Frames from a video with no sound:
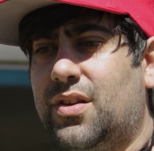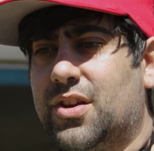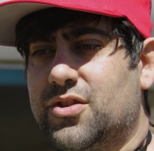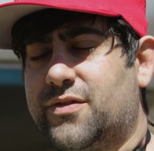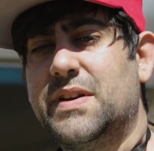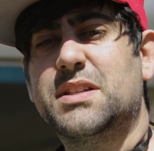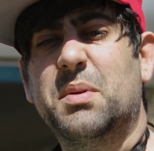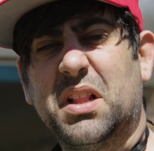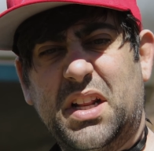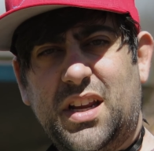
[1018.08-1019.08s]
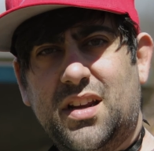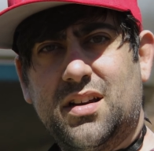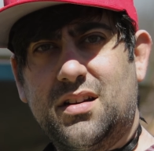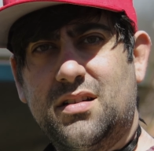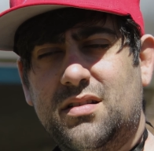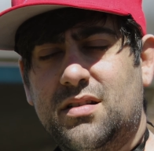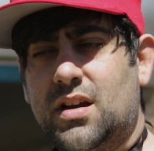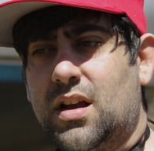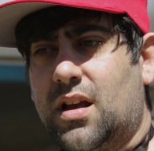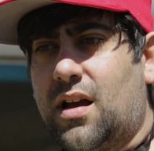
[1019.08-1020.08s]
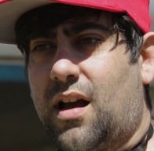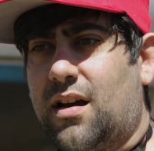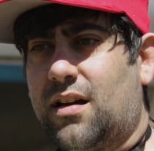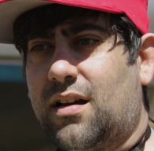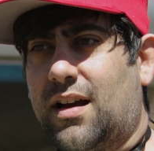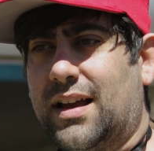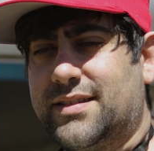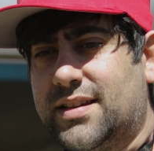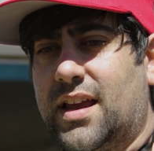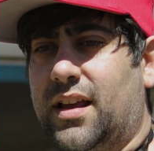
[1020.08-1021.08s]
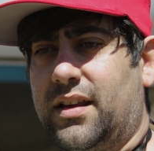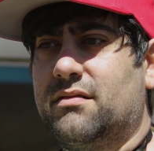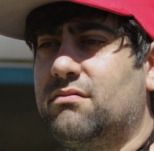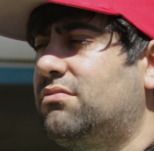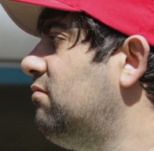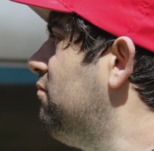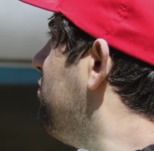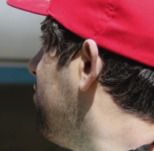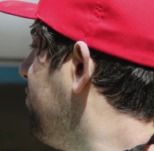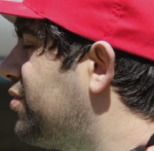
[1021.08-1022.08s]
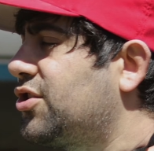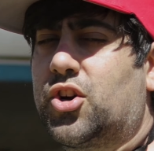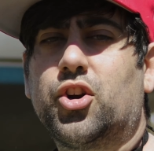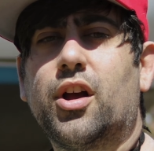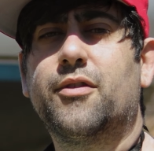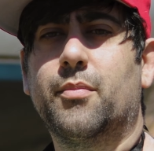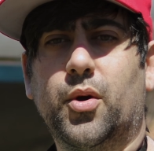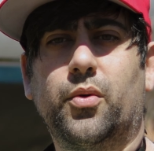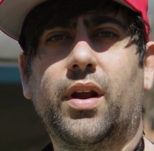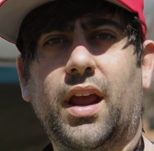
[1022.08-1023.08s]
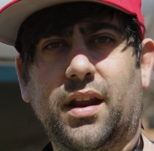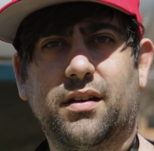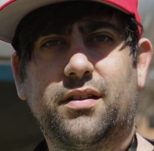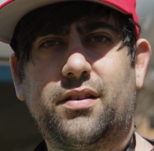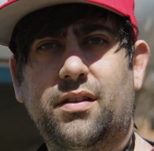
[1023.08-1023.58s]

there's feasibility, I'd say skirt off the boat and...